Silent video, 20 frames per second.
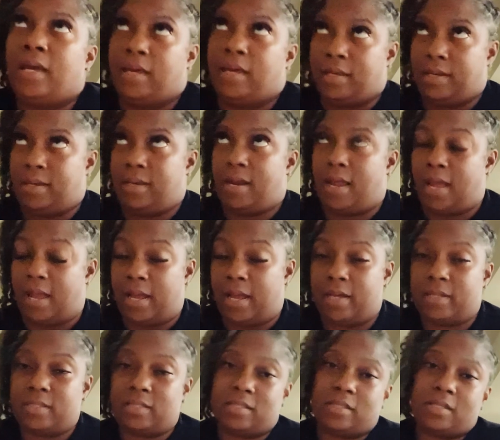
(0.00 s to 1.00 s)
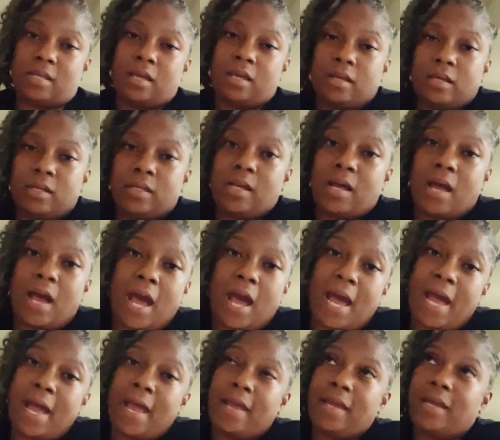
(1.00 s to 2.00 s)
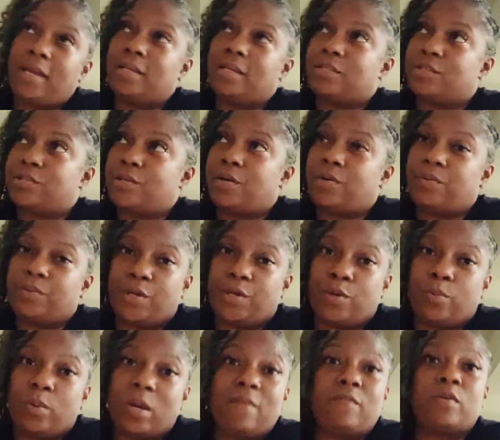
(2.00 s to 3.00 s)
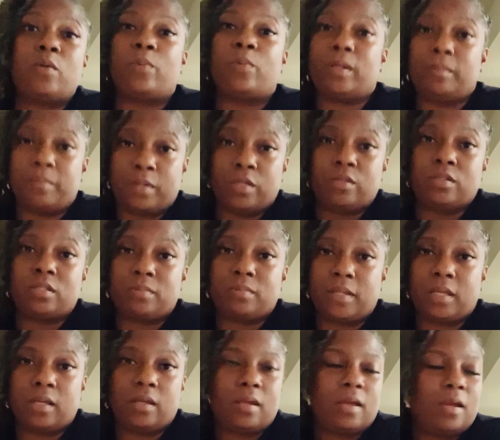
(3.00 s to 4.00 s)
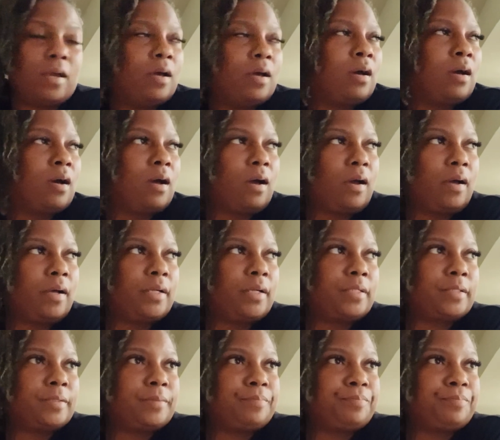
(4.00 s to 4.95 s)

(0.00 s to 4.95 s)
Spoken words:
next? I don't know. Wherever the wind blows me. I